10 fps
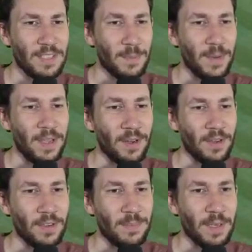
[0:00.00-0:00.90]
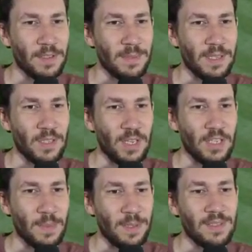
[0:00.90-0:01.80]
the breaker. It could be also be the
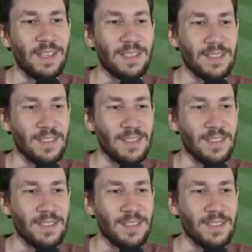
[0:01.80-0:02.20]
changeup. He gets to